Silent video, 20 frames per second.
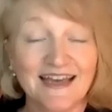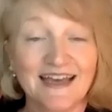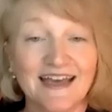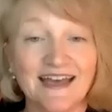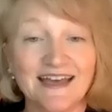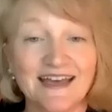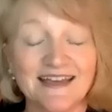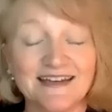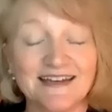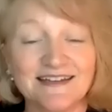
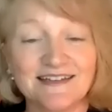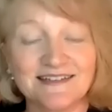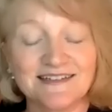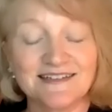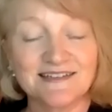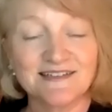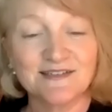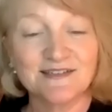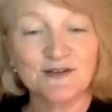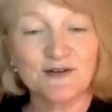And
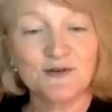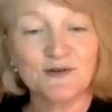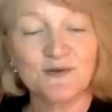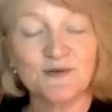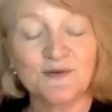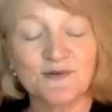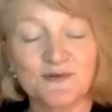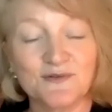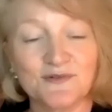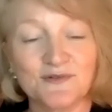
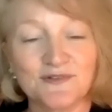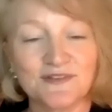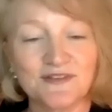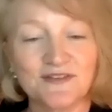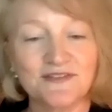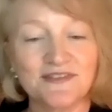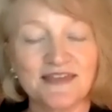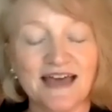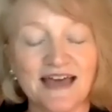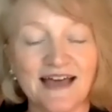so
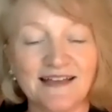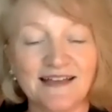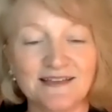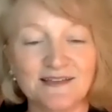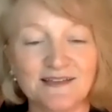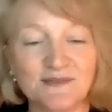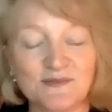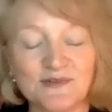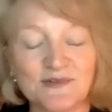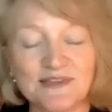
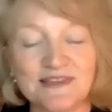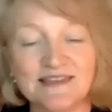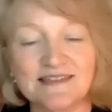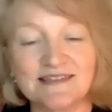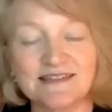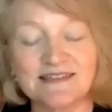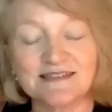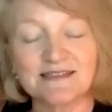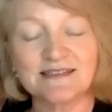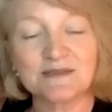that's what this
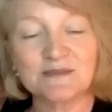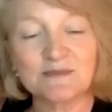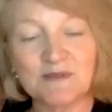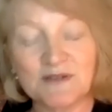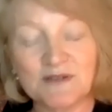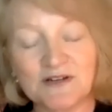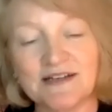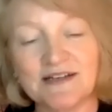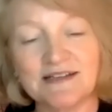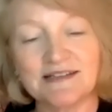
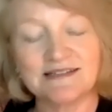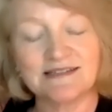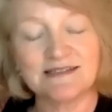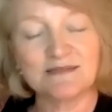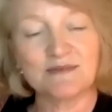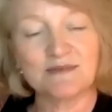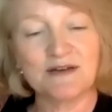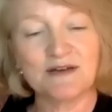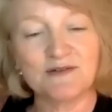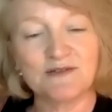experience is
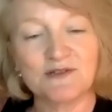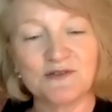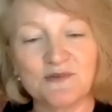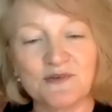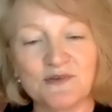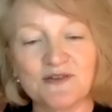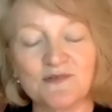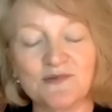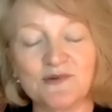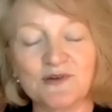about. So
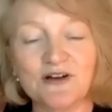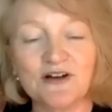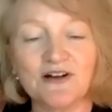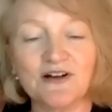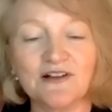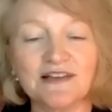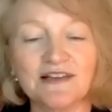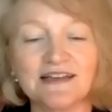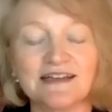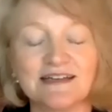we're
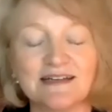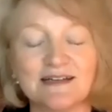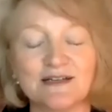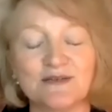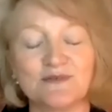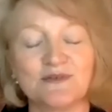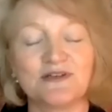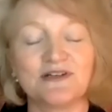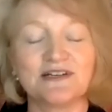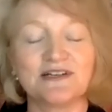calling it a
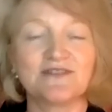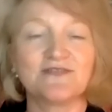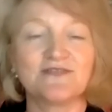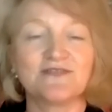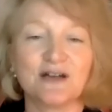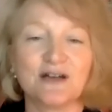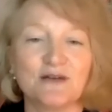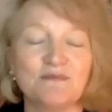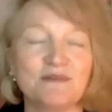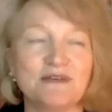community of
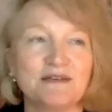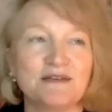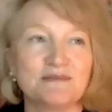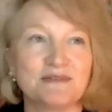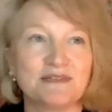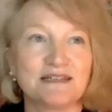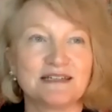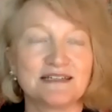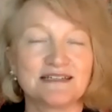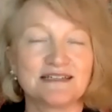
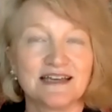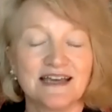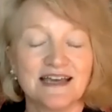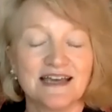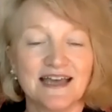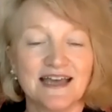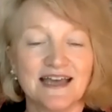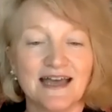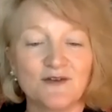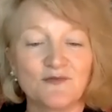accompaniment,
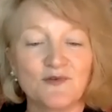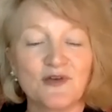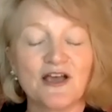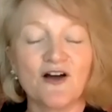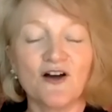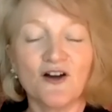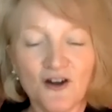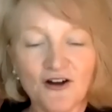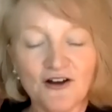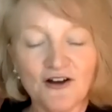and we
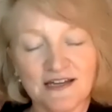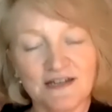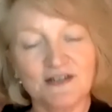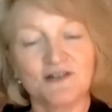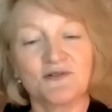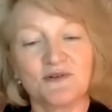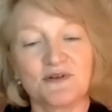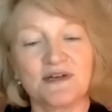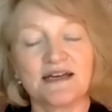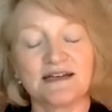are going to
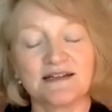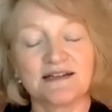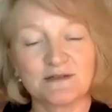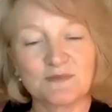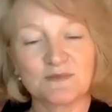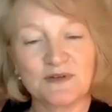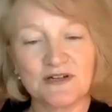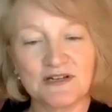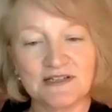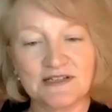create
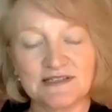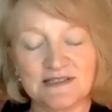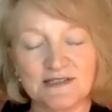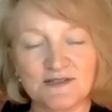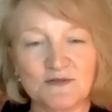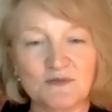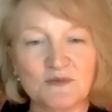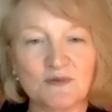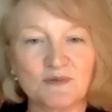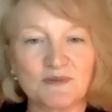experiences
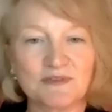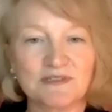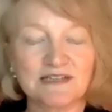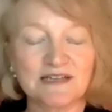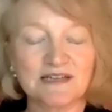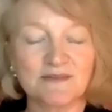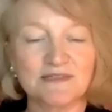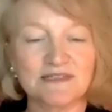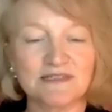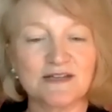for people to
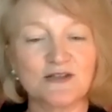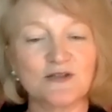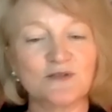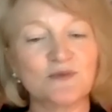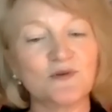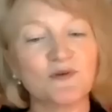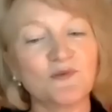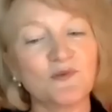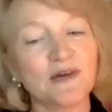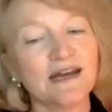come together.
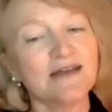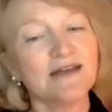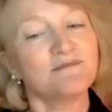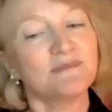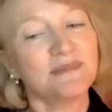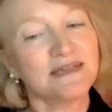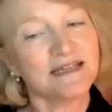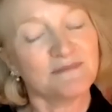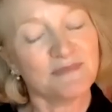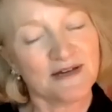But what I
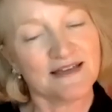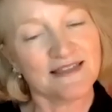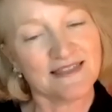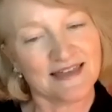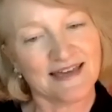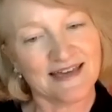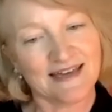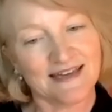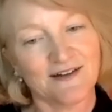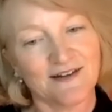mean by
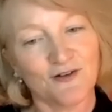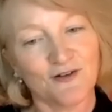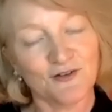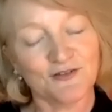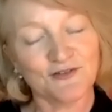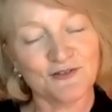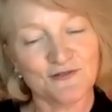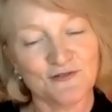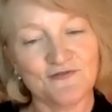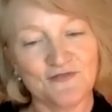that
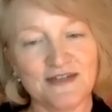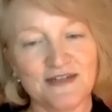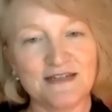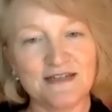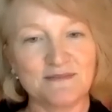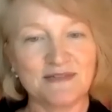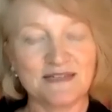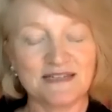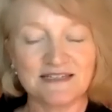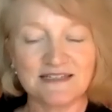also
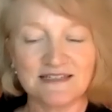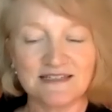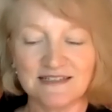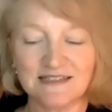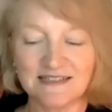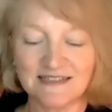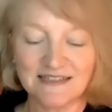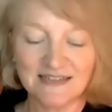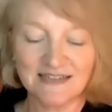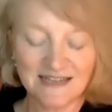
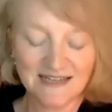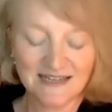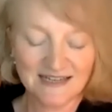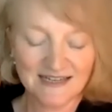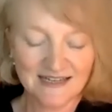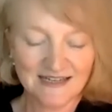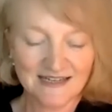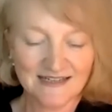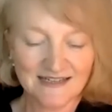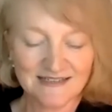fundamentally
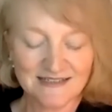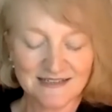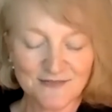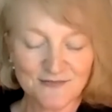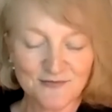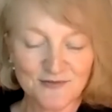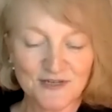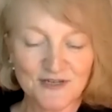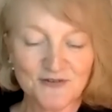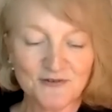is
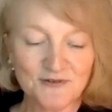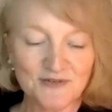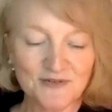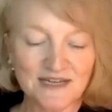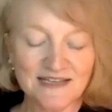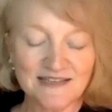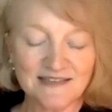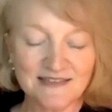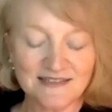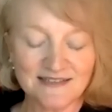if we
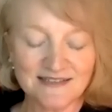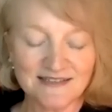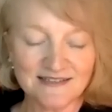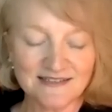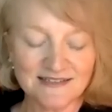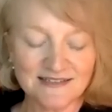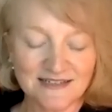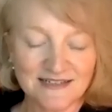create this,